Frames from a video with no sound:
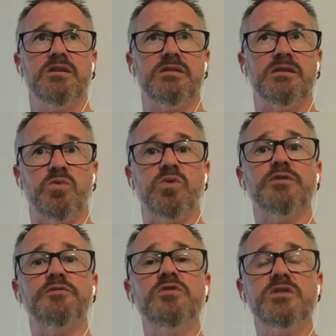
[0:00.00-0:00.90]
all right, well,
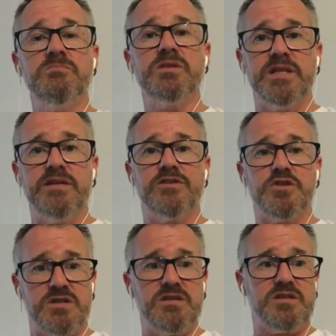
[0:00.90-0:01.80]
if you can believe that
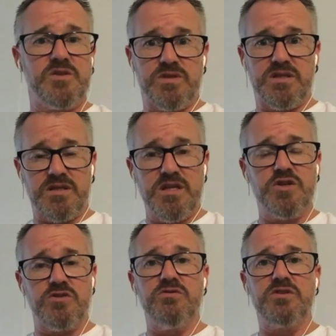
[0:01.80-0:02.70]
Jesus was a
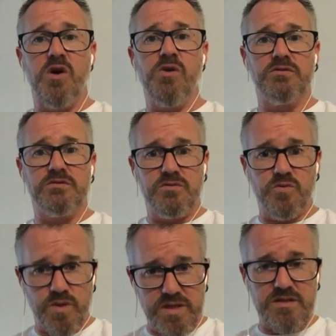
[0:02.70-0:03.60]
teacher who told
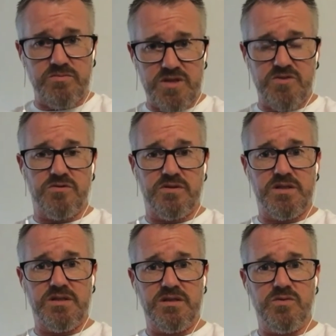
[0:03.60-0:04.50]
wisdom
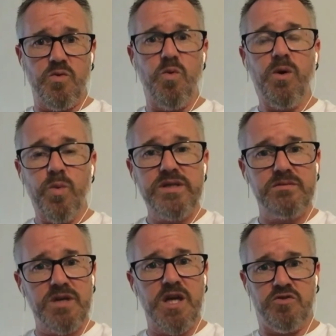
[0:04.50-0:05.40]
stories, what
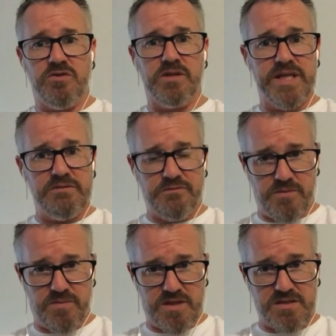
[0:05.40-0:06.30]
wisdom can you glean
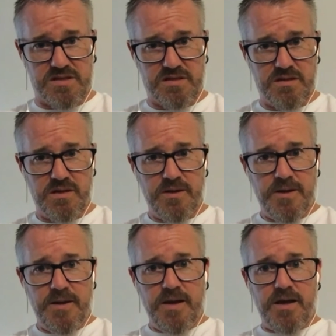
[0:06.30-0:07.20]
from this?
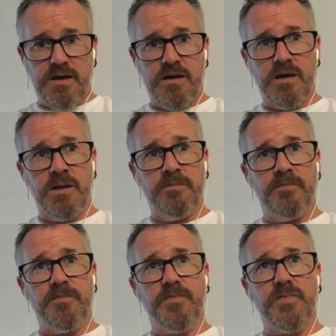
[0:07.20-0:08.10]

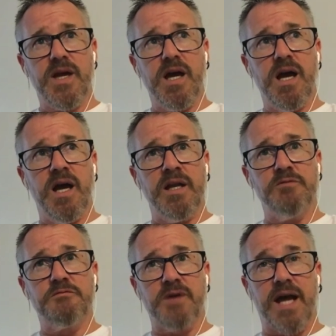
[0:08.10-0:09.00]
Um, and
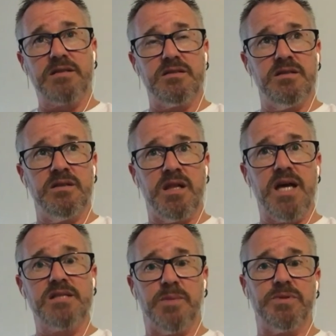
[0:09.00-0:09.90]
in fact, in the
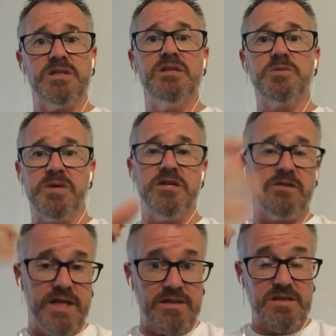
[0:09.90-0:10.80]
last couple of years,
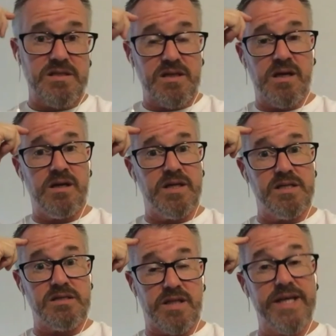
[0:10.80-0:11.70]
Peter Enns, uh,
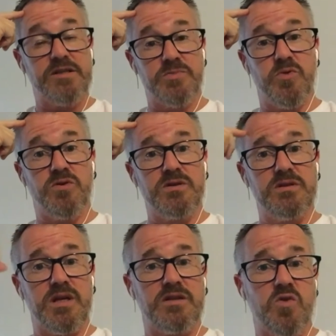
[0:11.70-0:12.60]
in his latest book,
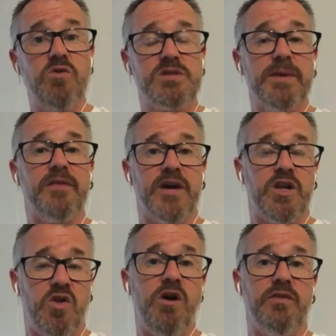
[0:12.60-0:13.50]
Uh, talks about that
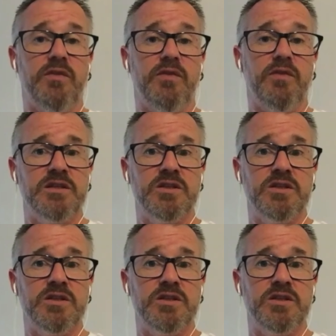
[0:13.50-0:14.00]
a lot, that, you